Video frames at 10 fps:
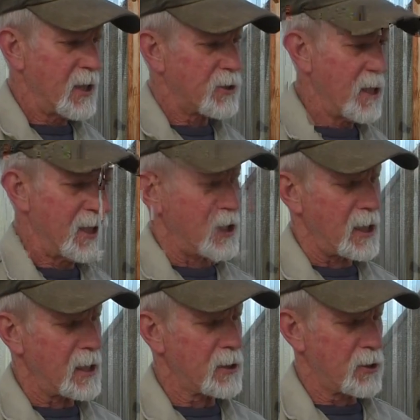So at
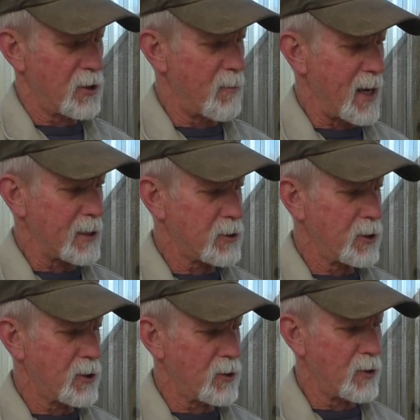the end of my
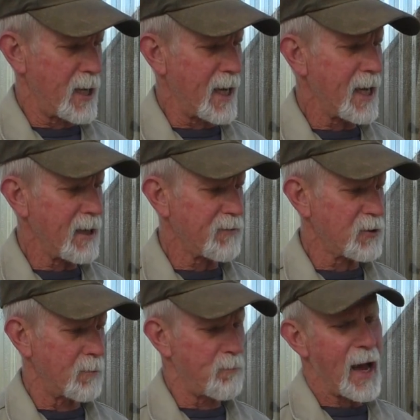tunnel I have
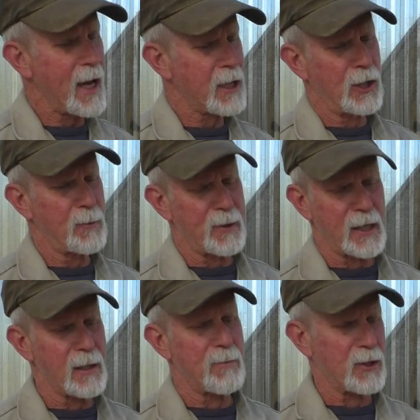to back up
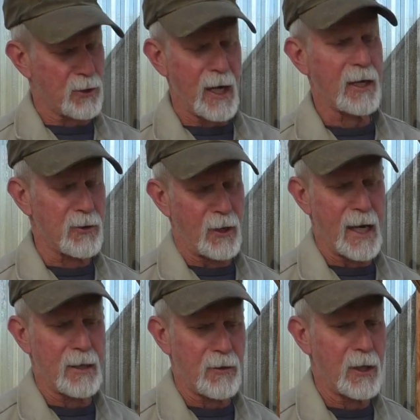and get my tractor
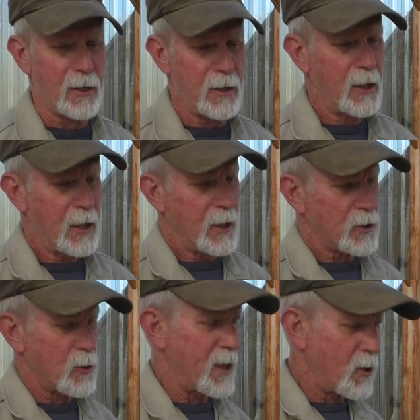out of there
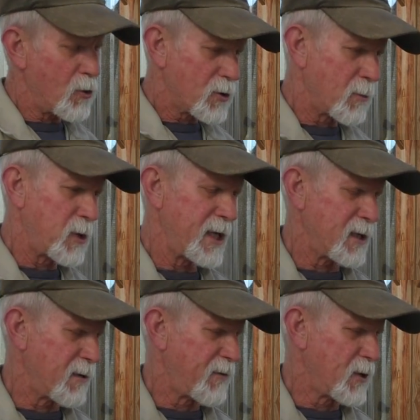so I don't
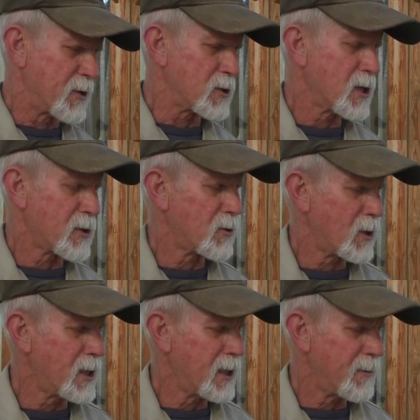completely fill the
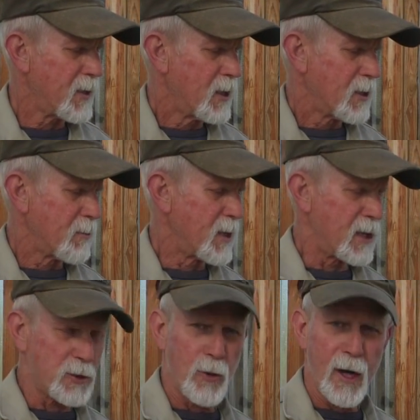tunnel up, but
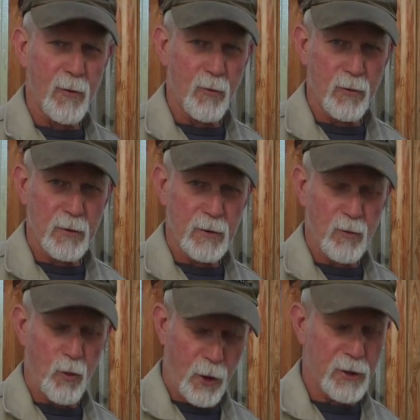it's what
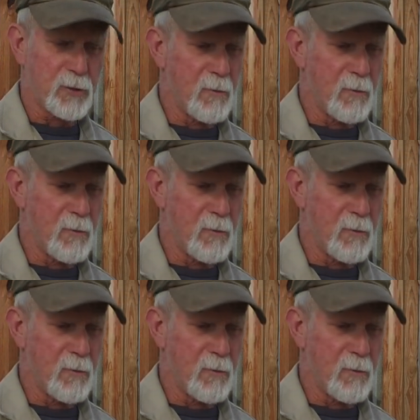works